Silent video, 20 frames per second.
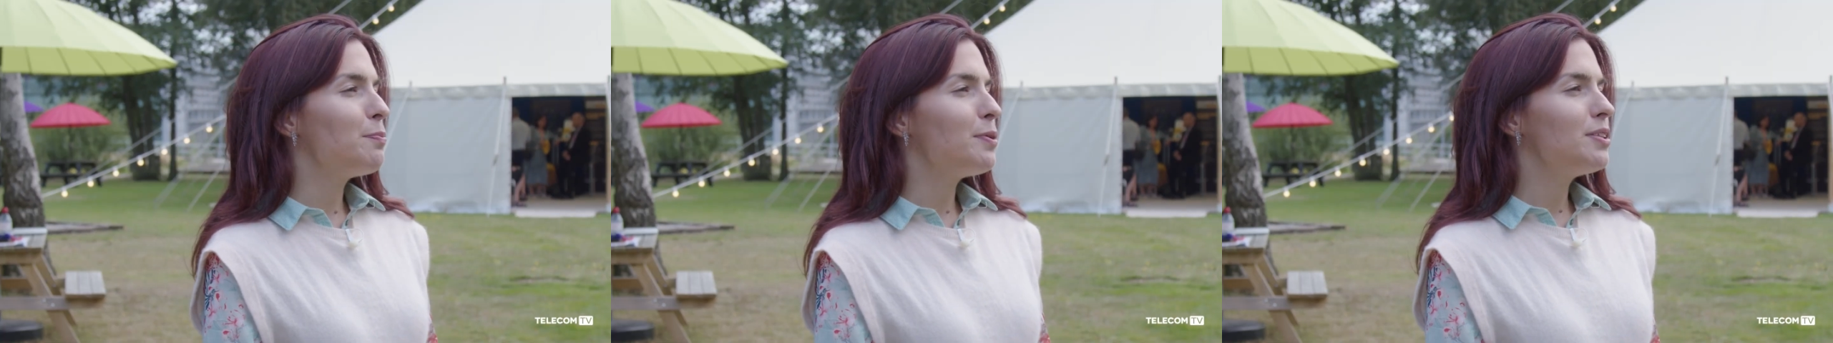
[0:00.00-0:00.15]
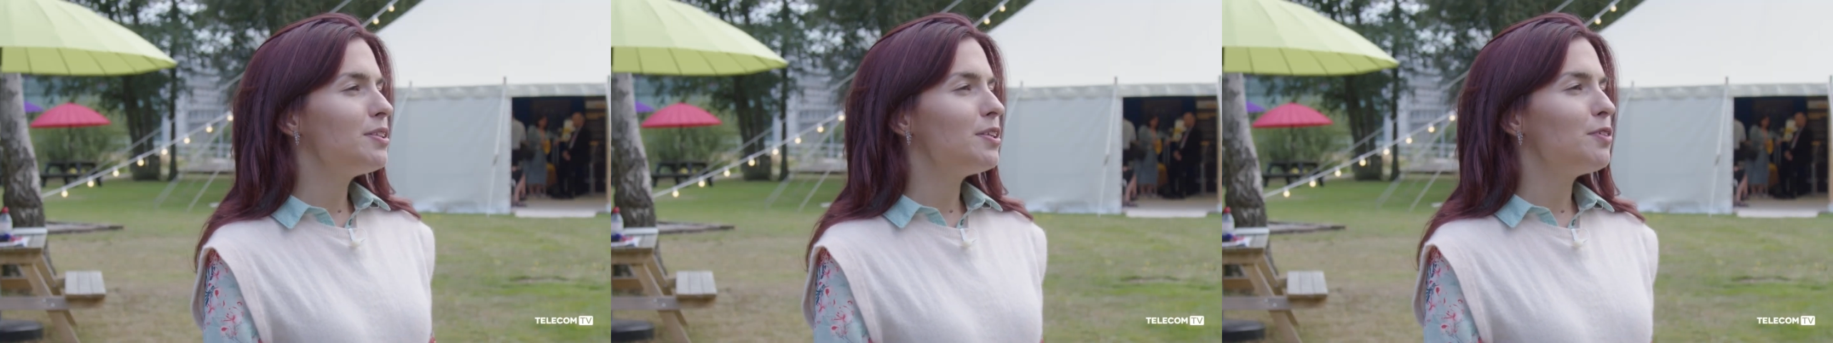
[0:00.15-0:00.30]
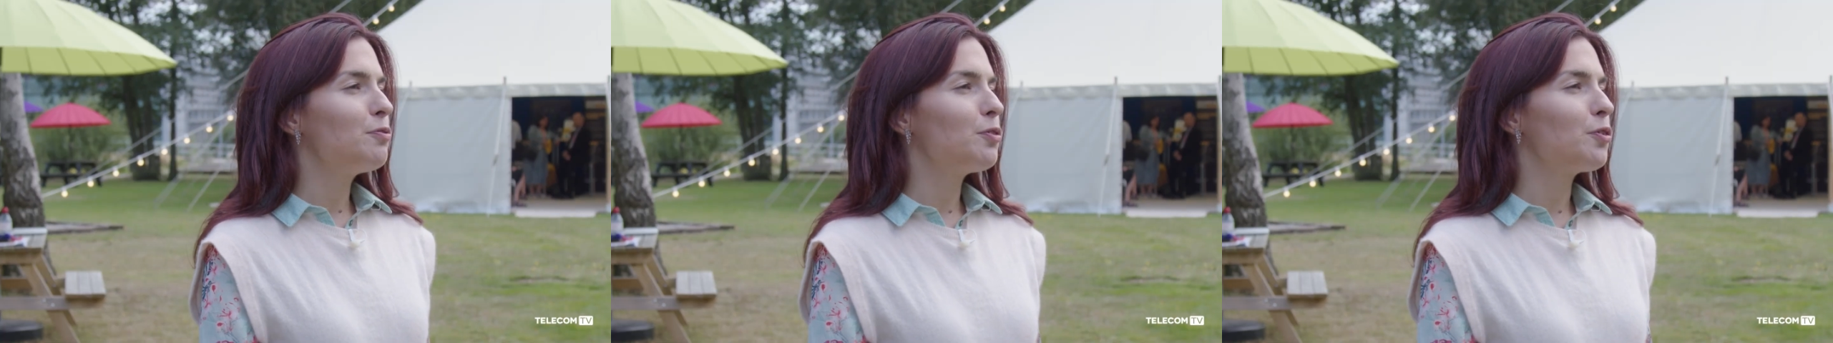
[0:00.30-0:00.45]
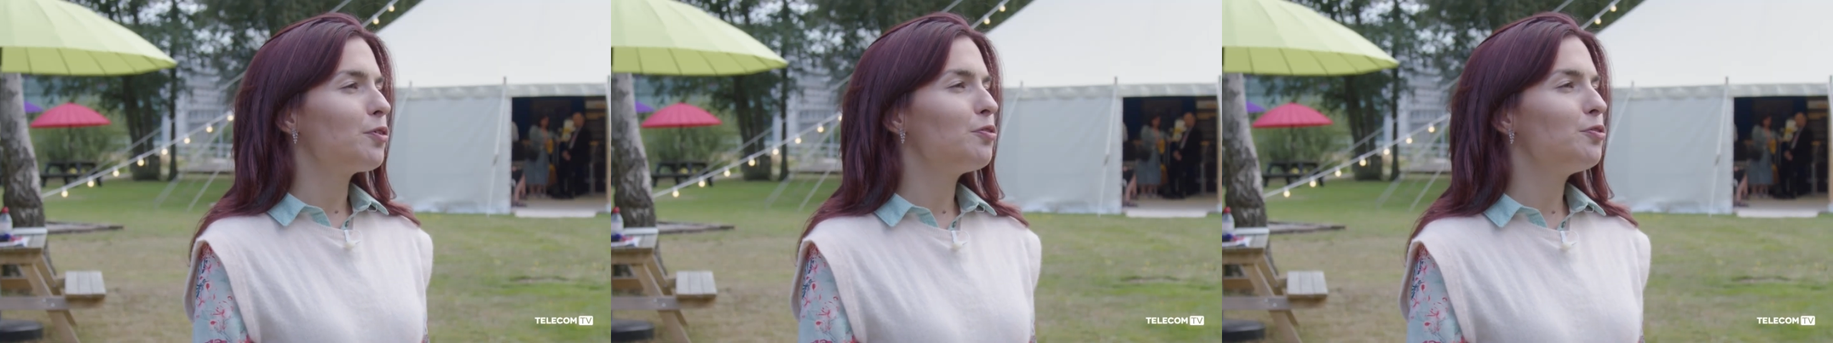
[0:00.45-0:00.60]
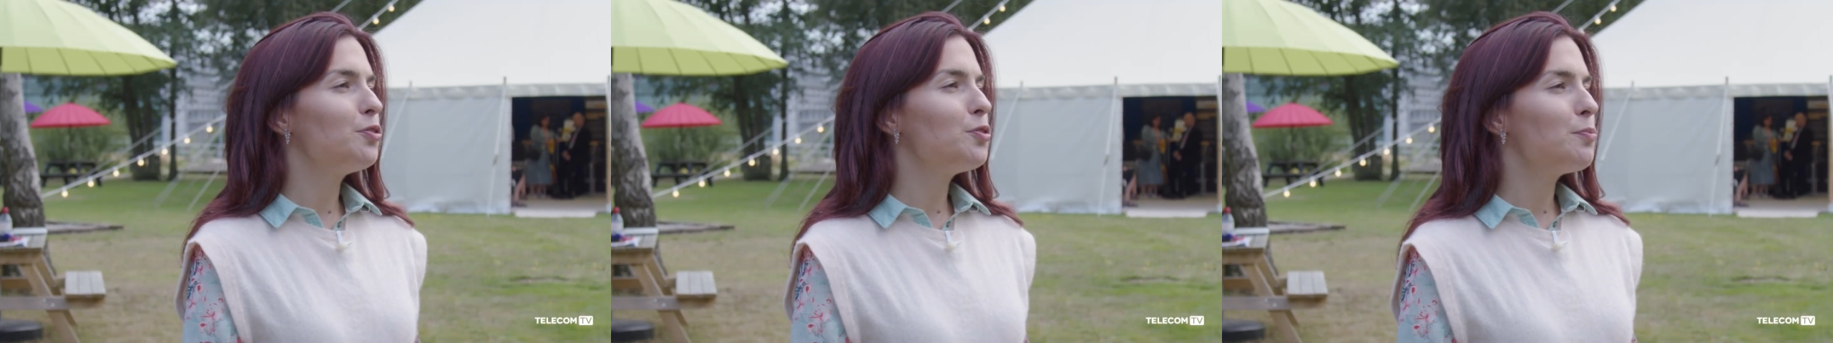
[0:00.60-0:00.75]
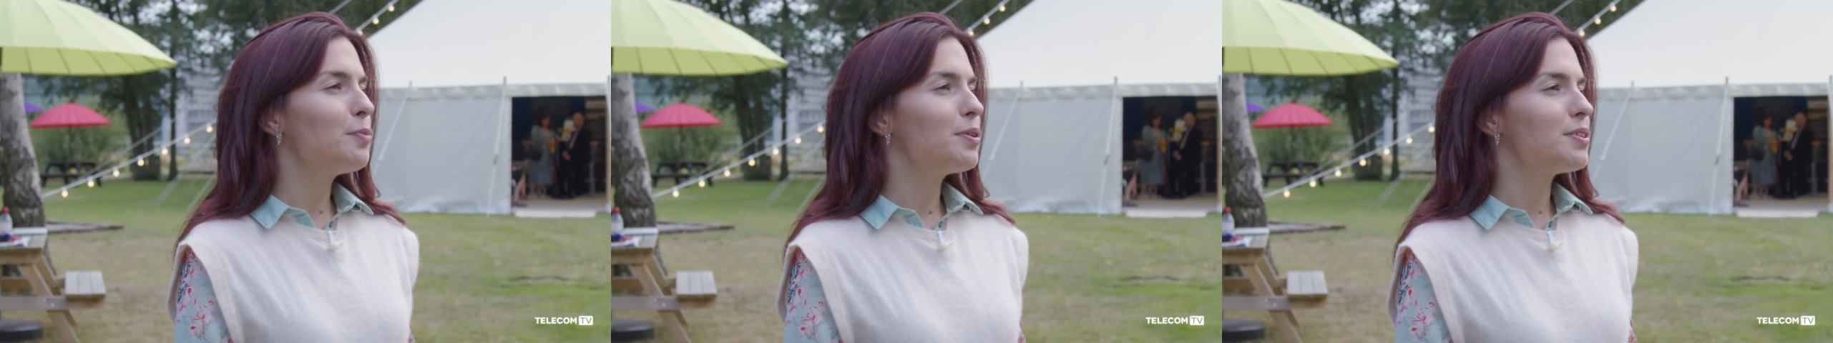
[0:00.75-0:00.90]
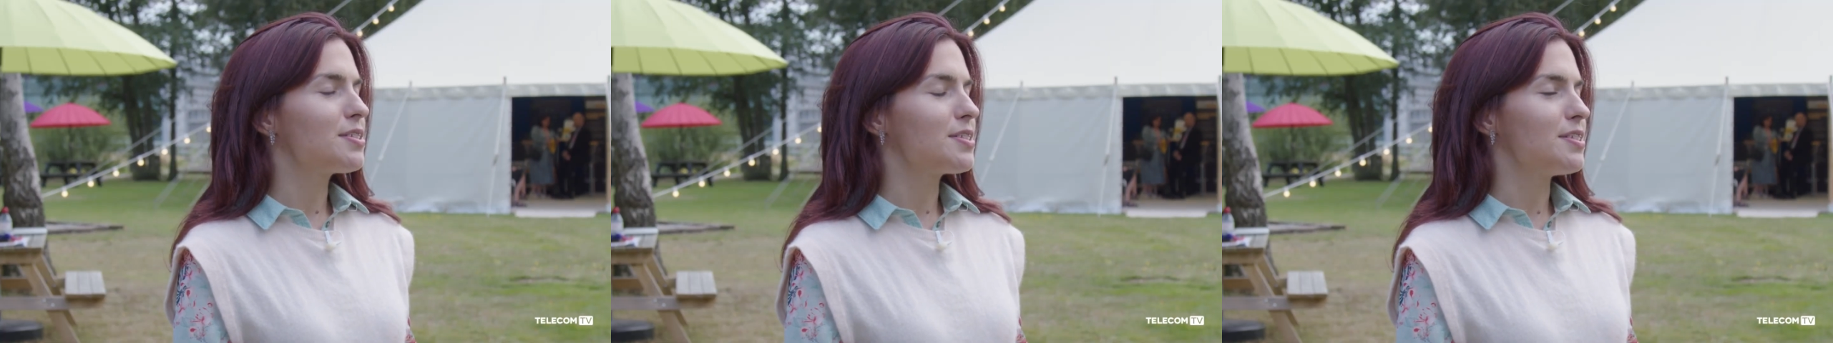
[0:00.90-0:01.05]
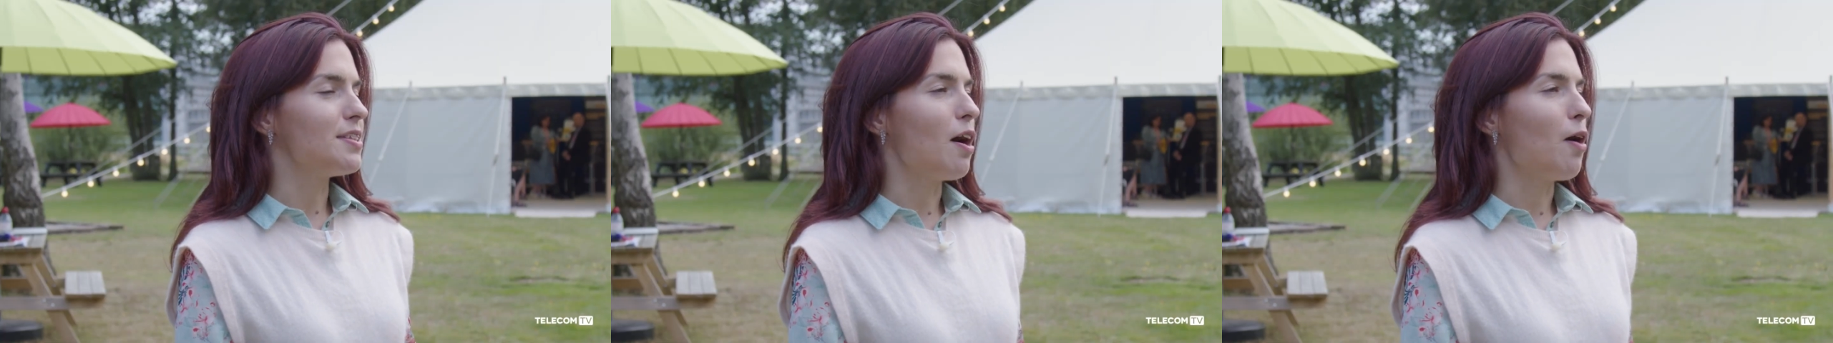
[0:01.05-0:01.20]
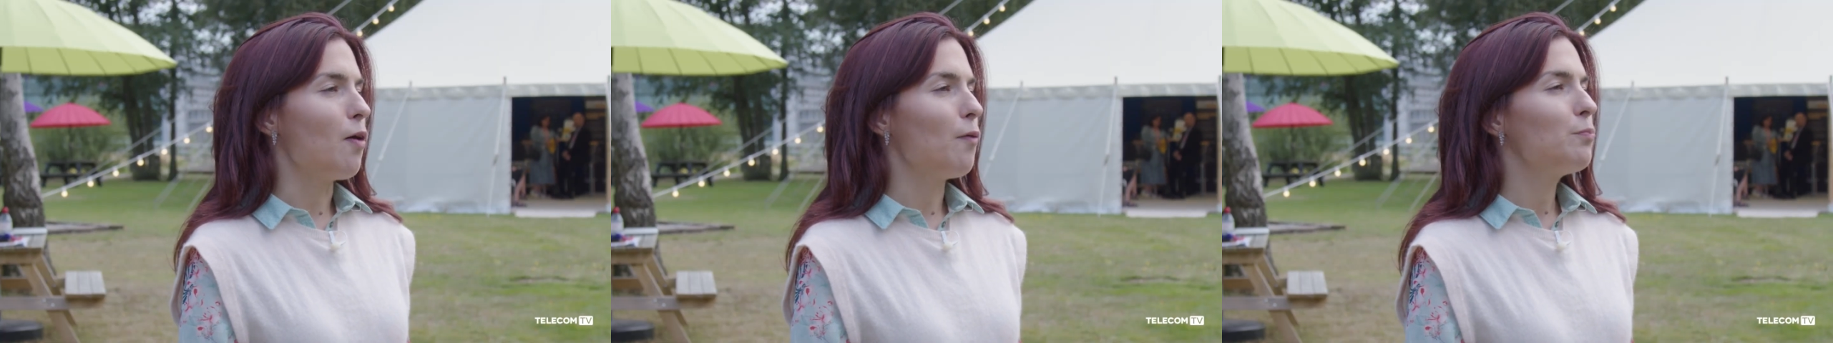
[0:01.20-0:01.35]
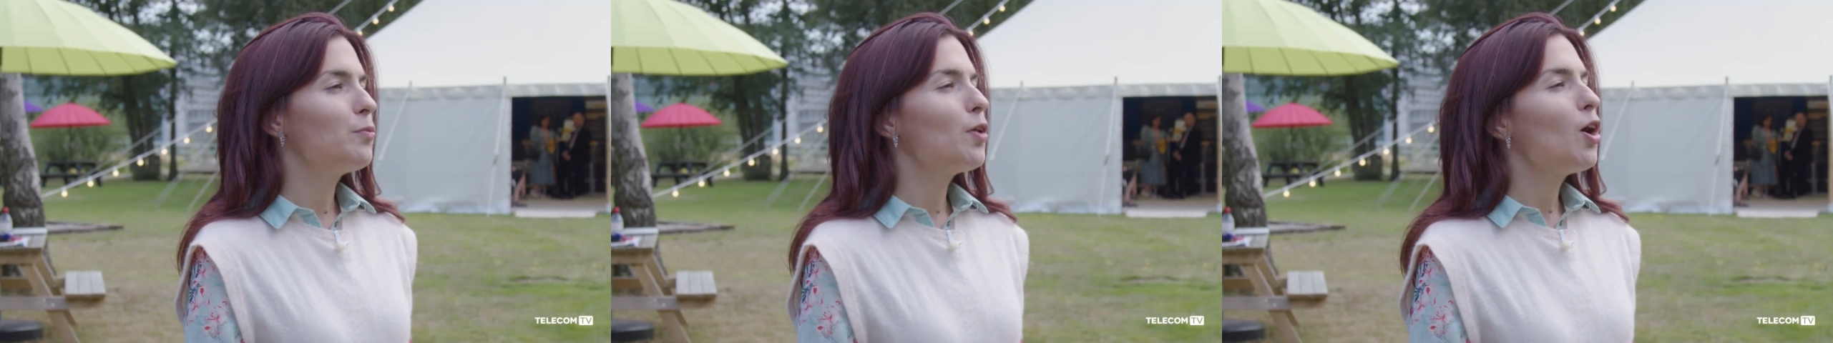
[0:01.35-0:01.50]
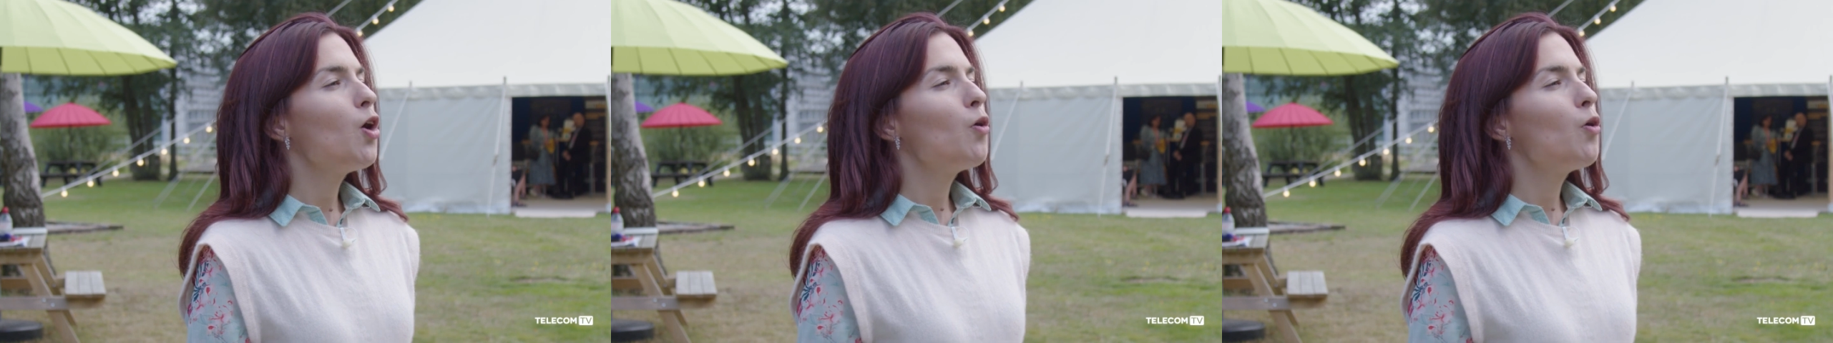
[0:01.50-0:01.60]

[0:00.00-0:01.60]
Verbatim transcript: BT for a few months now.